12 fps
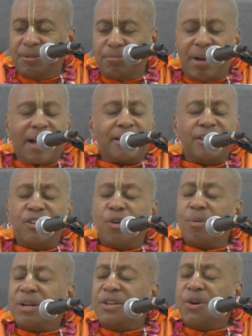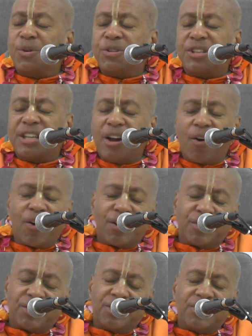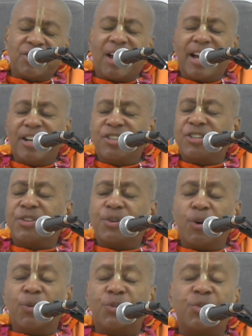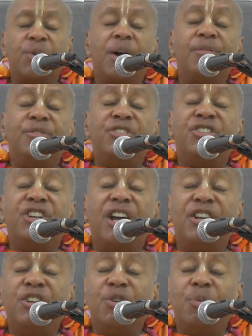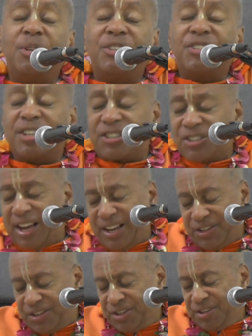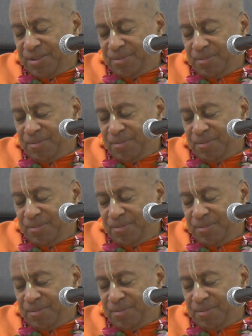Practically no one knows the art, science, and culture of genuine success.